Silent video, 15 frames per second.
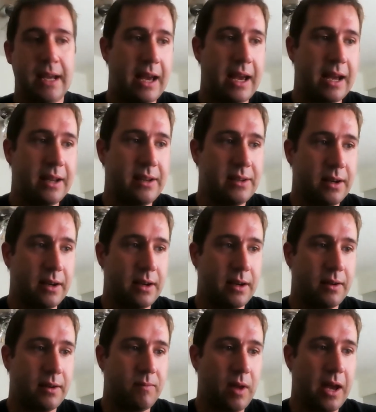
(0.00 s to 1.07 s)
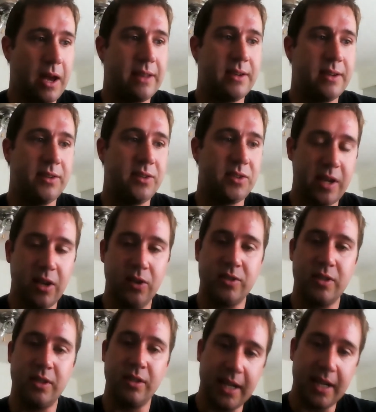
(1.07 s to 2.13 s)
And I had done
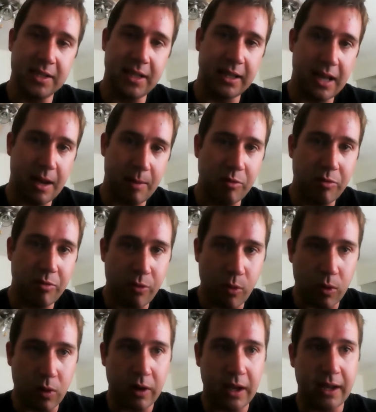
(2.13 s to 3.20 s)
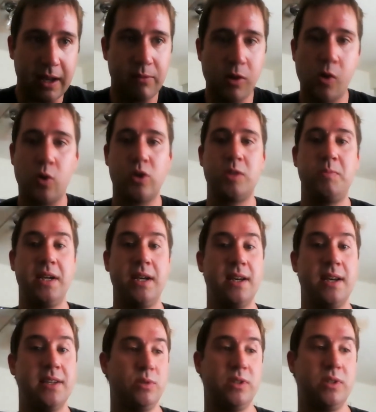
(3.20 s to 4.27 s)
sales and things like that before, and of course,
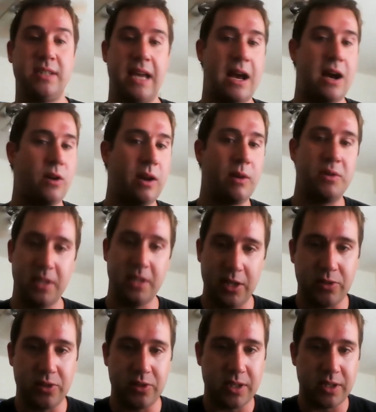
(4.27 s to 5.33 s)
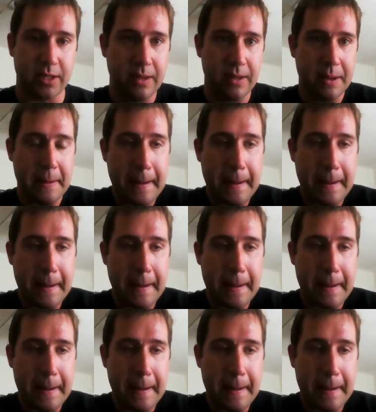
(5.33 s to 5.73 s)
because it was sound, I was interested.